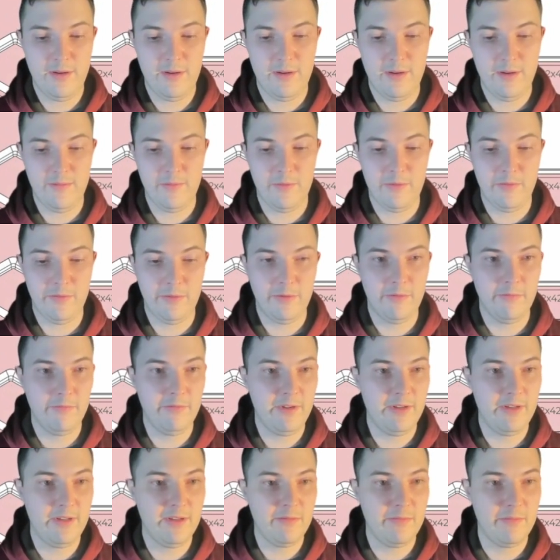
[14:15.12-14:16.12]
I'm going to
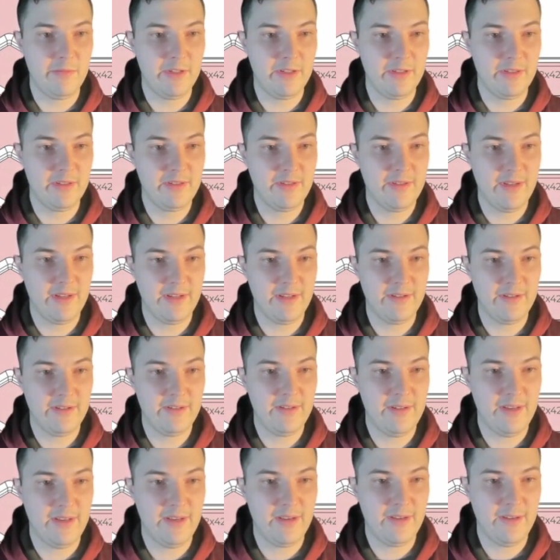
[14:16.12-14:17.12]
rename my sketch
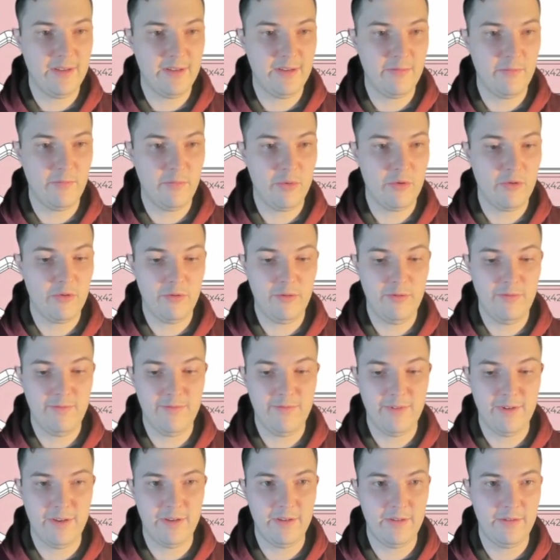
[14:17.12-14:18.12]
stacking
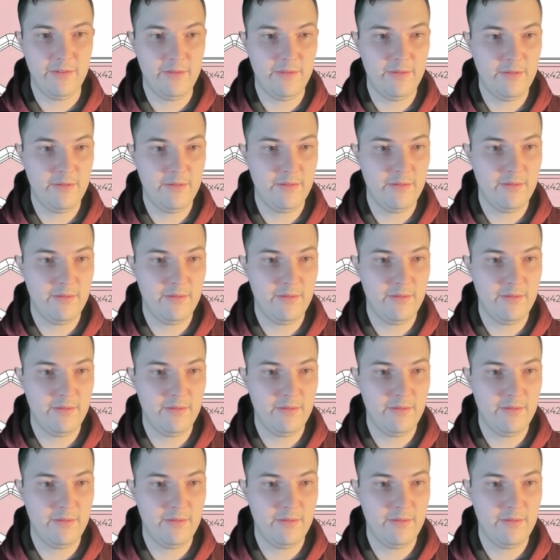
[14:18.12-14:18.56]
profile